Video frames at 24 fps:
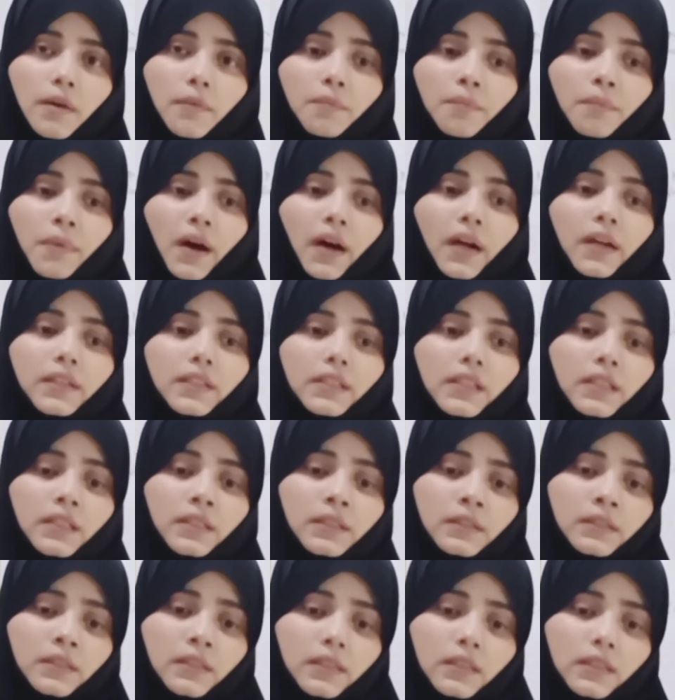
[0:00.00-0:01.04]
but
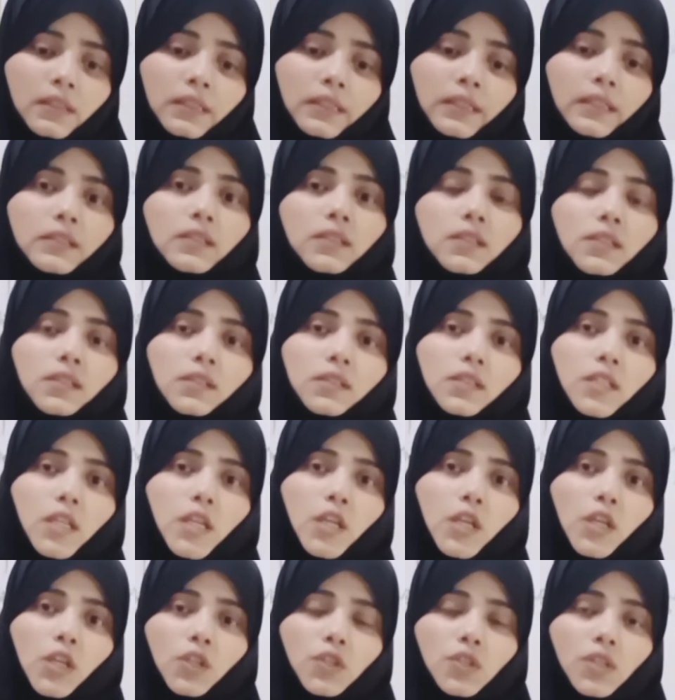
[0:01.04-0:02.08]
in the adult
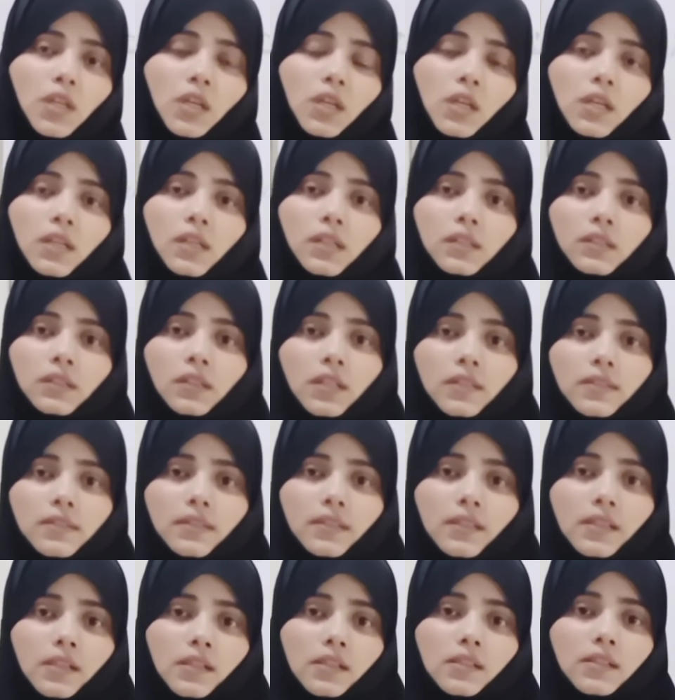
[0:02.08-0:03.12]
stage these
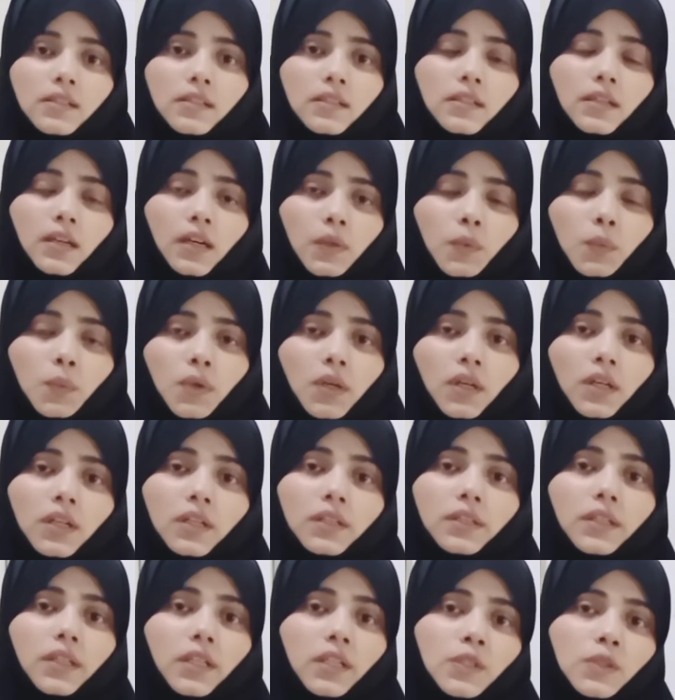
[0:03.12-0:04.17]
gills
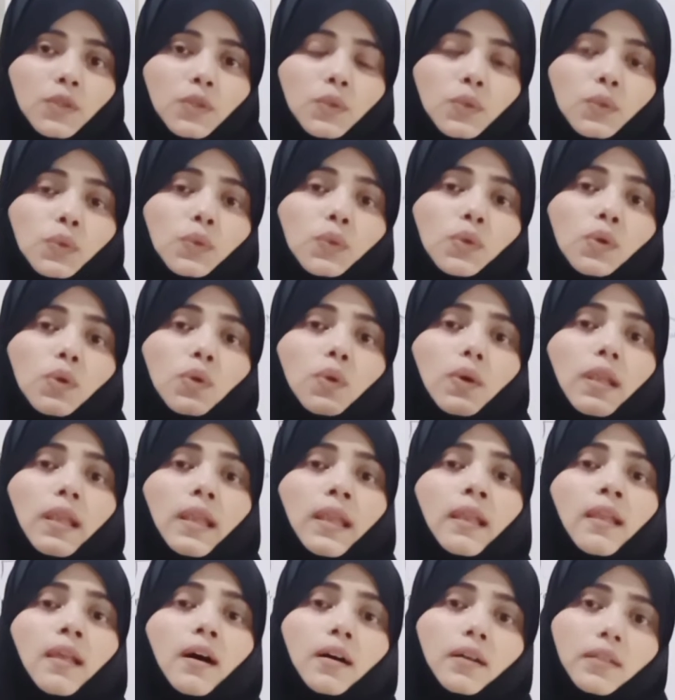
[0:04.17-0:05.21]
convert into
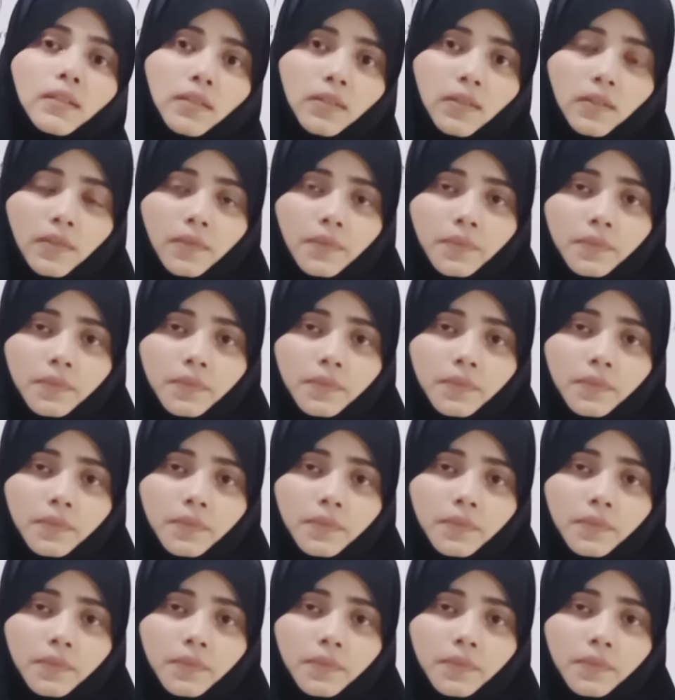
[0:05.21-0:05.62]
lungs.